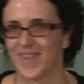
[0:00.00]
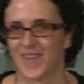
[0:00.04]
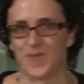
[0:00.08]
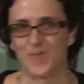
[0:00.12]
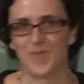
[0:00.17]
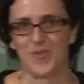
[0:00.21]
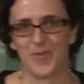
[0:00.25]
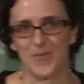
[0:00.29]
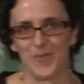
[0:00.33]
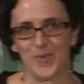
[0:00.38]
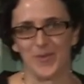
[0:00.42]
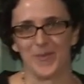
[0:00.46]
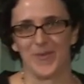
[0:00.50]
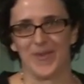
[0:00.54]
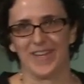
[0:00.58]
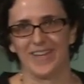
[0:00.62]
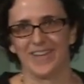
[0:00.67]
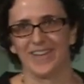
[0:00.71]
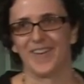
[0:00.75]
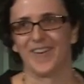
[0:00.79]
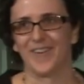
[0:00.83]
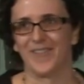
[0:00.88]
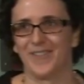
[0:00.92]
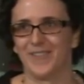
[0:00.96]
I'm
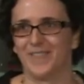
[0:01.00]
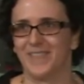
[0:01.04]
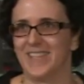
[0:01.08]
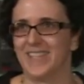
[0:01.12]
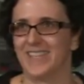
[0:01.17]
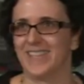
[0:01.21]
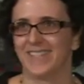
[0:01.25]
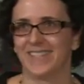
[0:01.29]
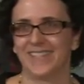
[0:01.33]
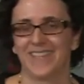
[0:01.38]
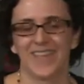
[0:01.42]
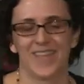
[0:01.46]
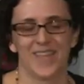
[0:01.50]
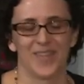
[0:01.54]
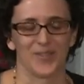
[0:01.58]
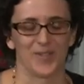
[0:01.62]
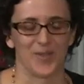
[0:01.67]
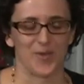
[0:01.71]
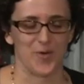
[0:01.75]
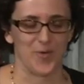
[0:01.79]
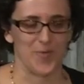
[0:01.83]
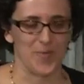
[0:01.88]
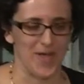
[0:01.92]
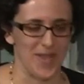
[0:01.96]
implementing all of these.
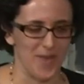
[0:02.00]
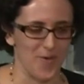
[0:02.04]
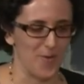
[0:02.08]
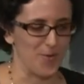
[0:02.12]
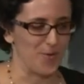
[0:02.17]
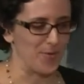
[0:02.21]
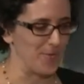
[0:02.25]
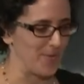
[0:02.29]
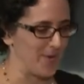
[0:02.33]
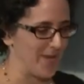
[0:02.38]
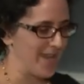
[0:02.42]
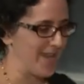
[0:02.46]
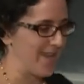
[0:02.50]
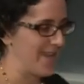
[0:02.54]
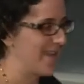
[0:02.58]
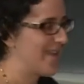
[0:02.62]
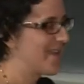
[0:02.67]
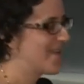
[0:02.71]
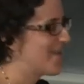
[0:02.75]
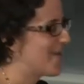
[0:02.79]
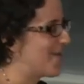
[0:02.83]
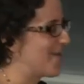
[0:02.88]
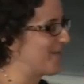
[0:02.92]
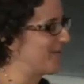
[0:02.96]
So my old way
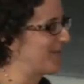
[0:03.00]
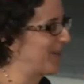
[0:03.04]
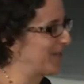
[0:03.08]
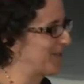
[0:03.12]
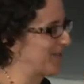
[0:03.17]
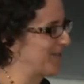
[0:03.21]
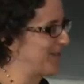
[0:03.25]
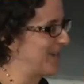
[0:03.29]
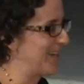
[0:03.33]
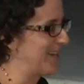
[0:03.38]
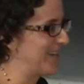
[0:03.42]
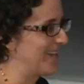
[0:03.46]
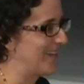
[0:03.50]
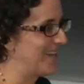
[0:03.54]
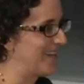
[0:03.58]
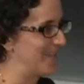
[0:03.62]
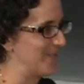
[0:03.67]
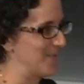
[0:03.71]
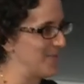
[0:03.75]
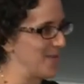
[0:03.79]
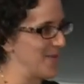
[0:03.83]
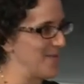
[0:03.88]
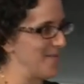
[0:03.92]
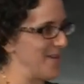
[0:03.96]
of lecturing
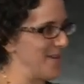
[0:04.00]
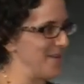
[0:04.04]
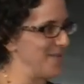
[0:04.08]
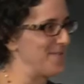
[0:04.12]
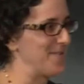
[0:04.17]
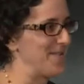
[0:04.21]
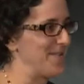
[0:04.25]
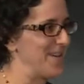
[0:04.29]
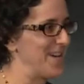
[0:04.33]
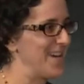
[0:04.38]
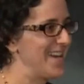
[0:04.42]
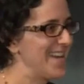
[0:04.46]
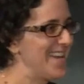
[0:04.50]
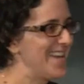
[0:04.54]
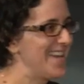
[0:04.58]
has been around for